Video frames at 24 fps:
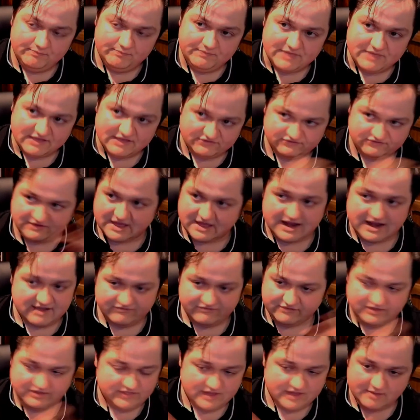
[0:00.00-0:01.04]
that's got
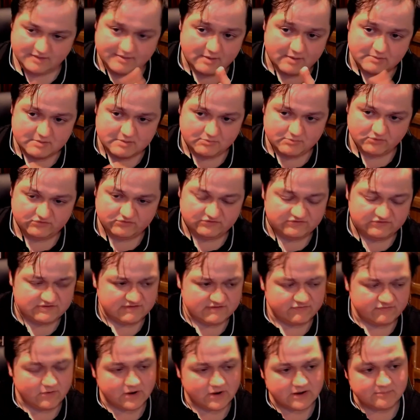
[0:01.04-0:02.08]
everything about my books and
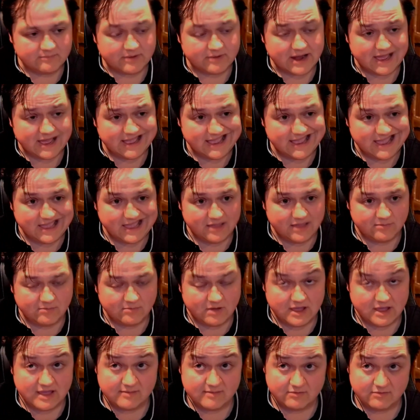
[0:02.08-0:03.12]
stuff on it. But I
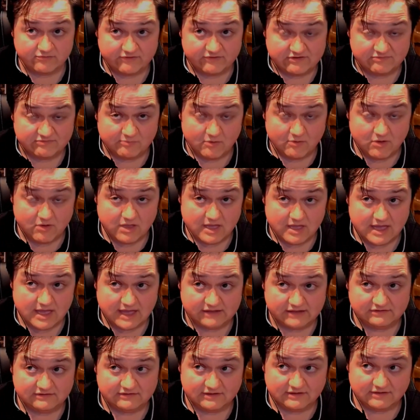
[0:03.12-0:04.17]
am on Facebook
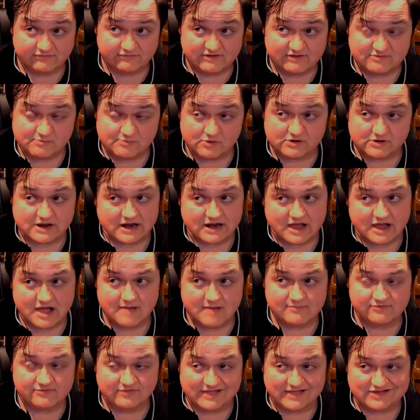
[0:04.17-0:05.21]
at
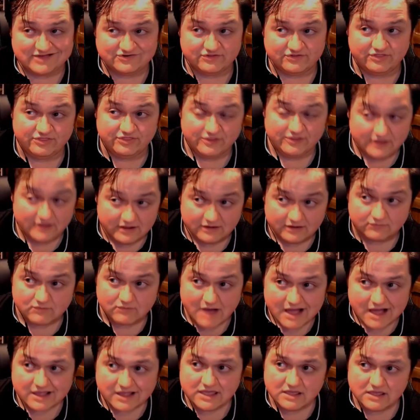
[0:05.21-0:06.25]
facebook.com/the
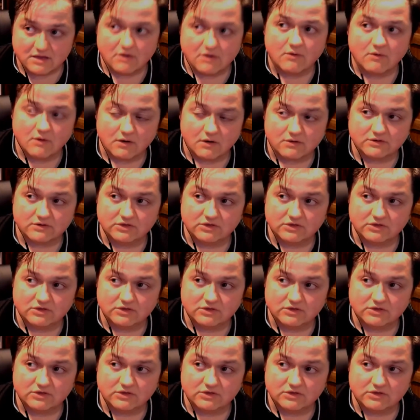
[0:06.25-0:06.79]
Ruocchio.